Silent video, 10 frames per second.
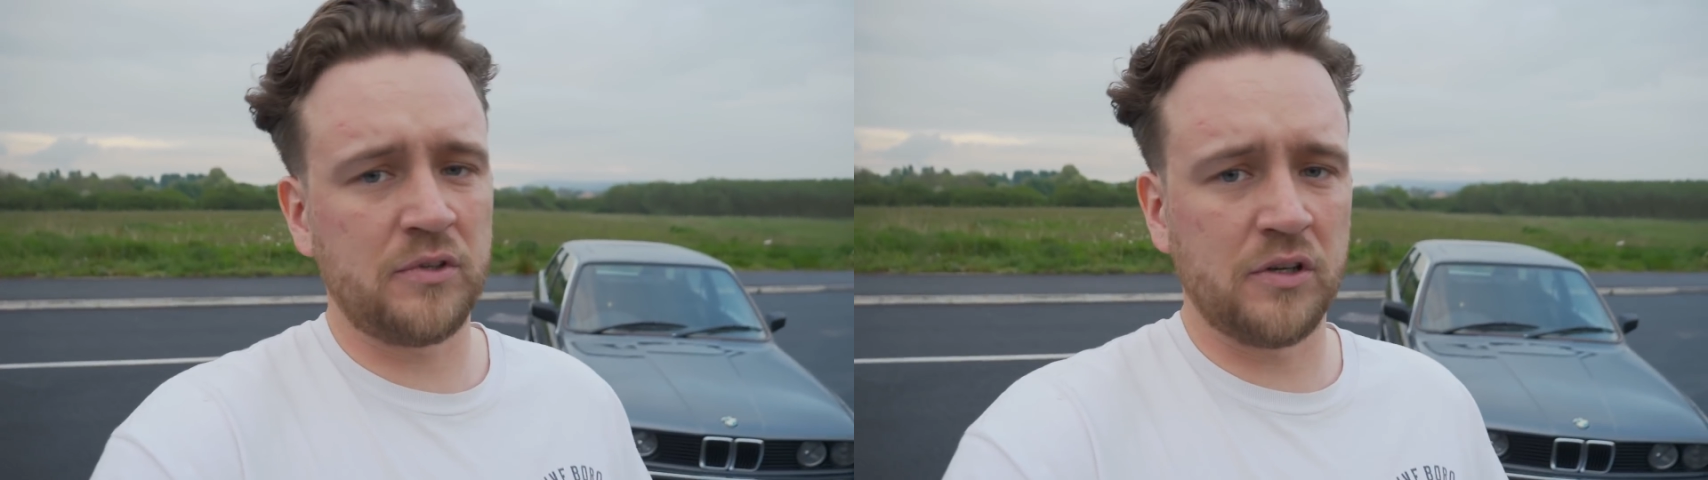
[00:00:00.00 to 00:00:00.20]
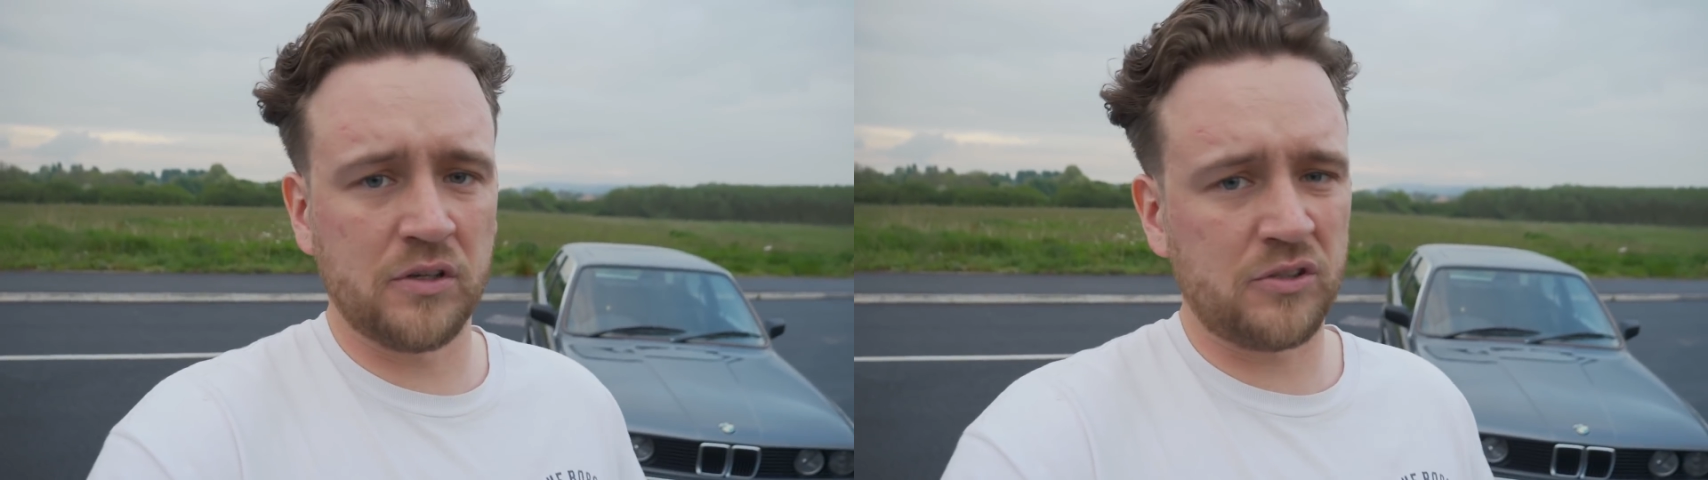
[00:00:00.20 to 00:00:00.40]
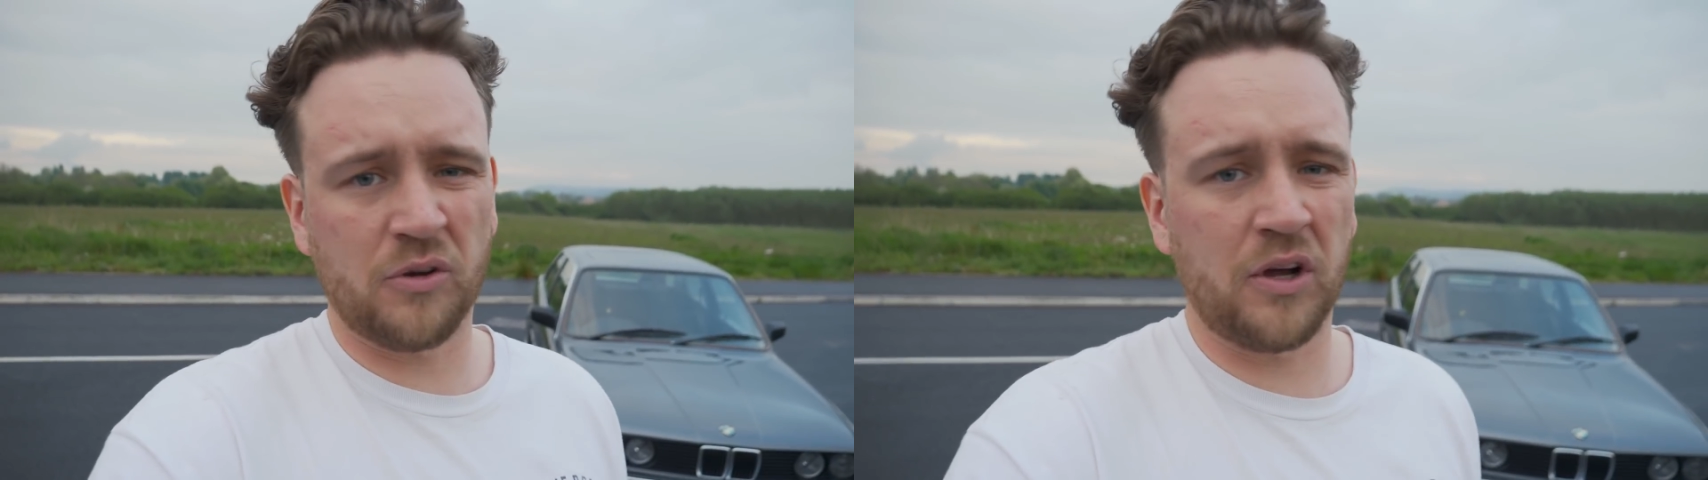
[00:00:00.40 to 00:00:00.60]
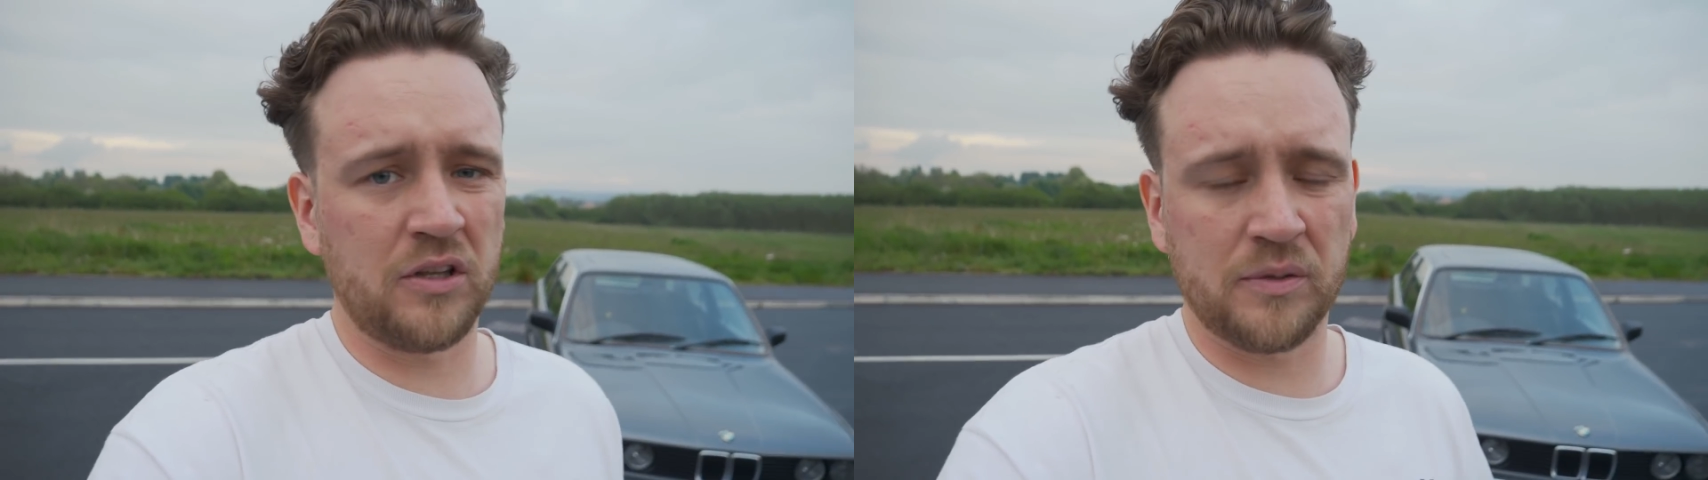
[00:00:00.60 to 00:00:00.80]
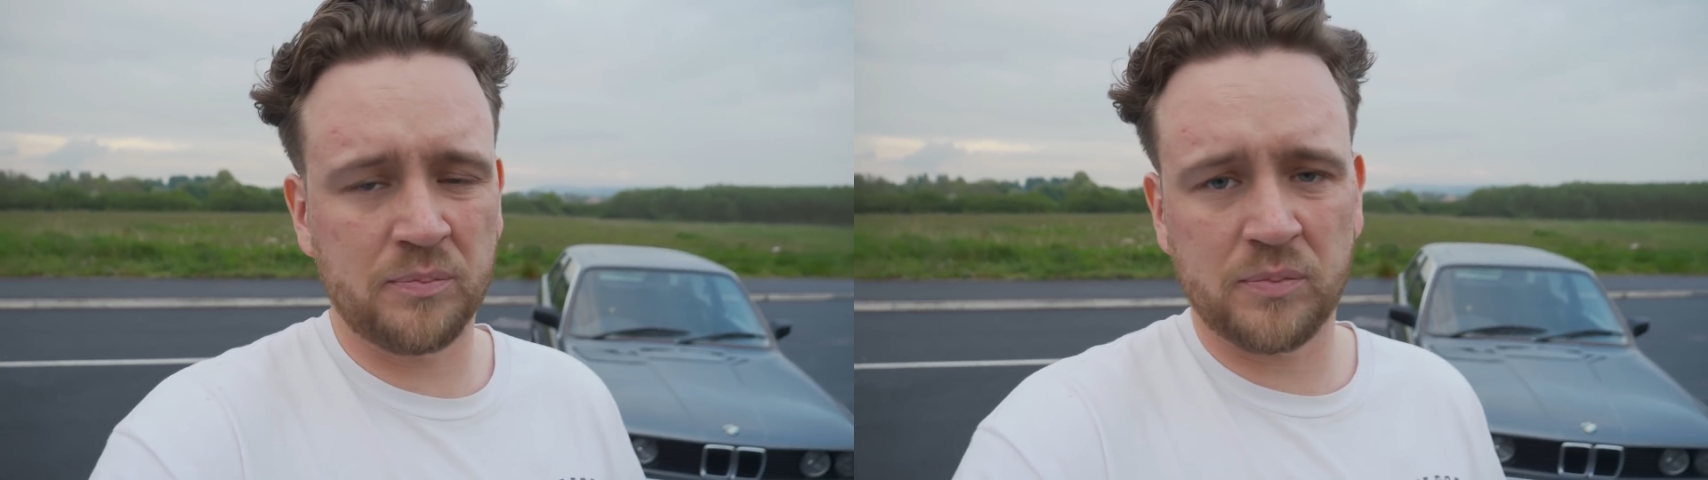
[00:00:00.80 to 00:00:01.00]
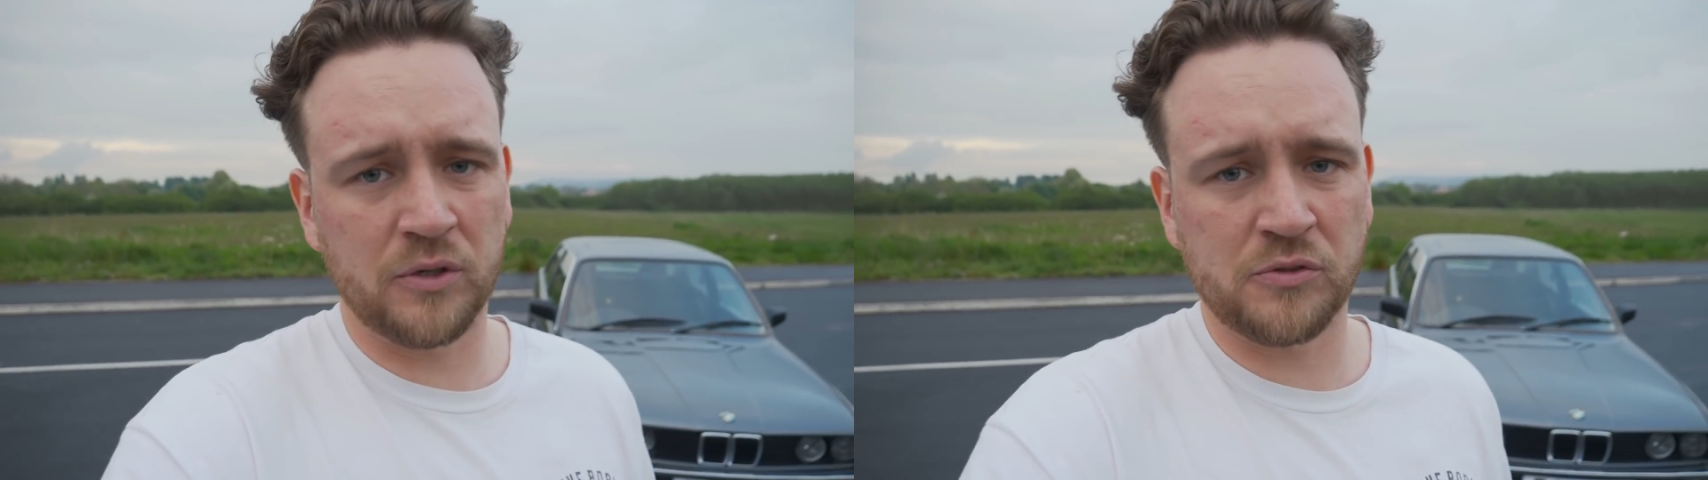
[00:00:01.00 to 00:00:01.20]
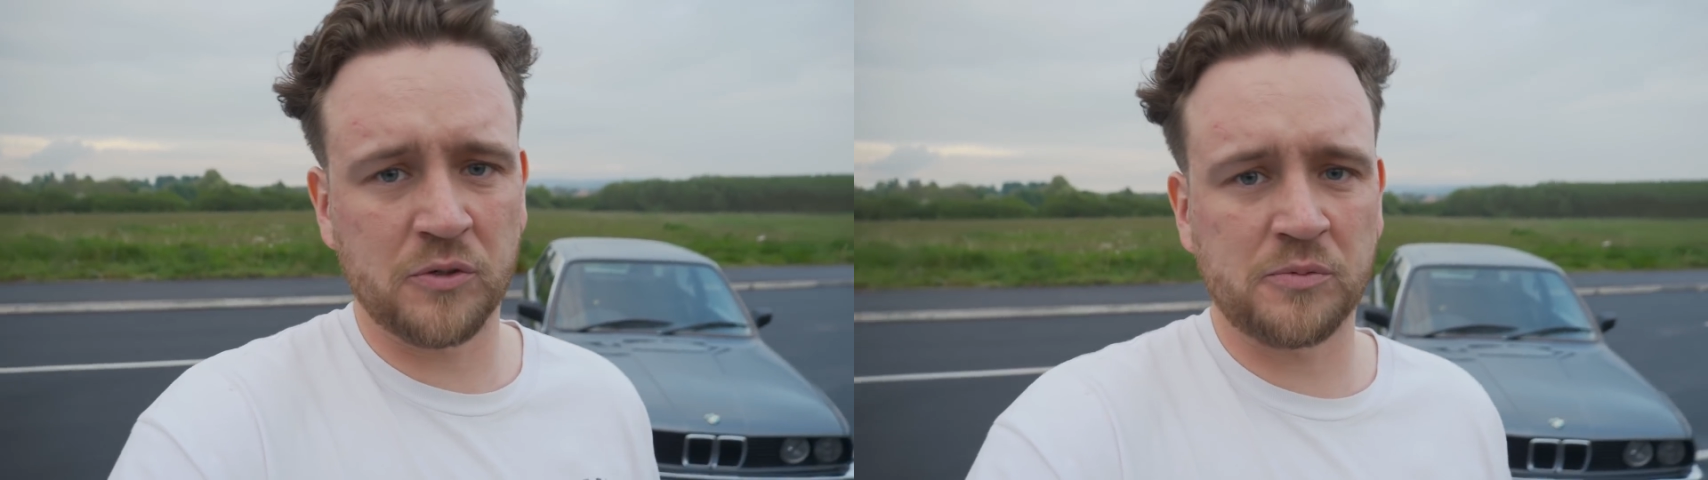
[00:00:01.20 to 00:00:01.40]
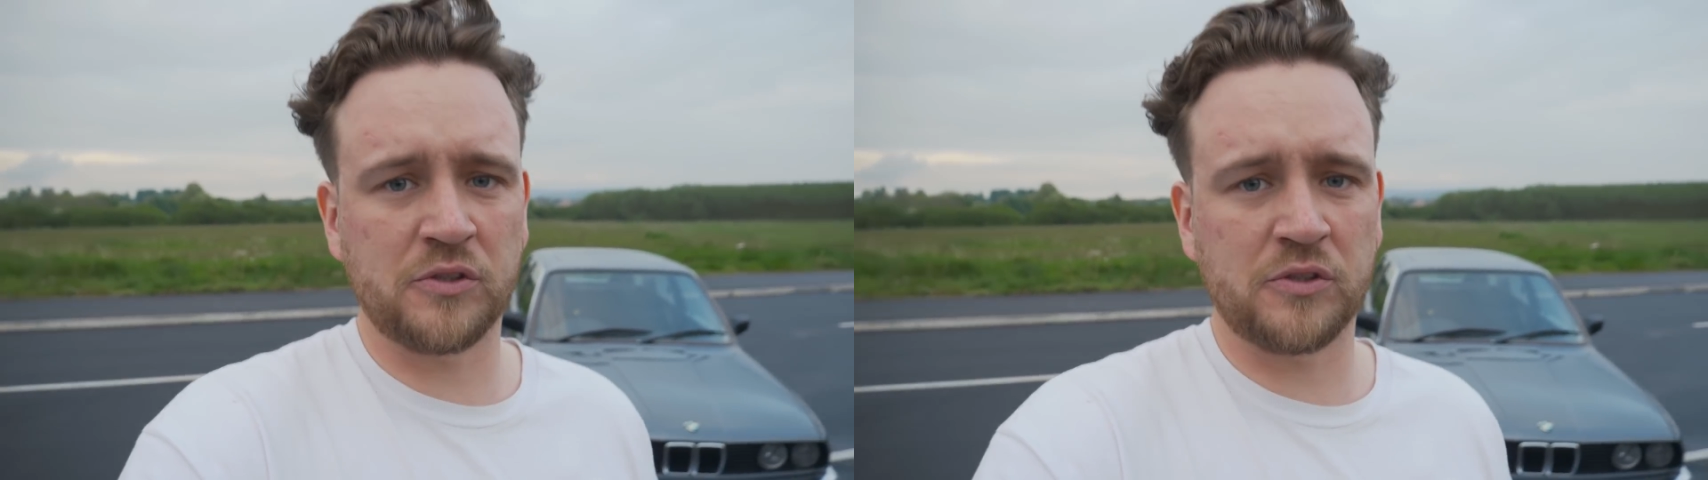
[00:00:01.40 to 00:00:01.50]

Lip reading: you know, do all the YouTube